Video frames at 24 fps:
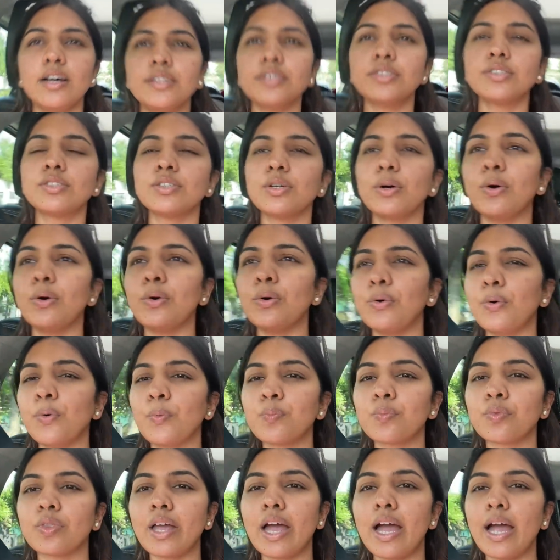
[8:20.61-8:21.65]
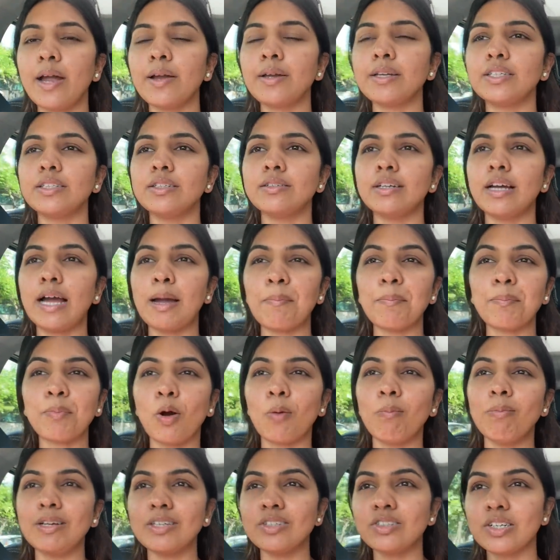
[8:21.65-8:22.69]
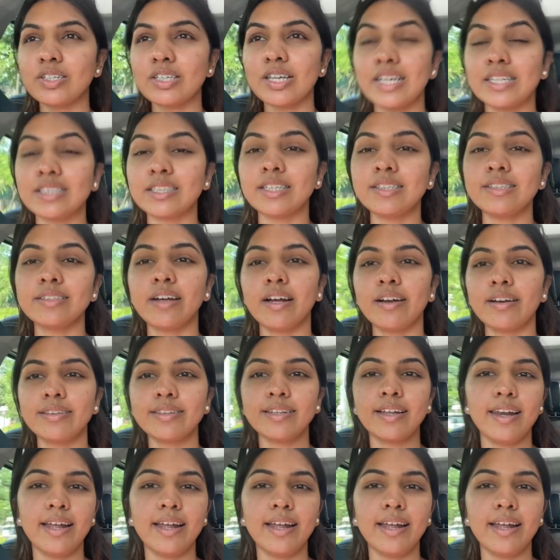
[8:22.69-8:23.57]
So I'm probably just like the sun,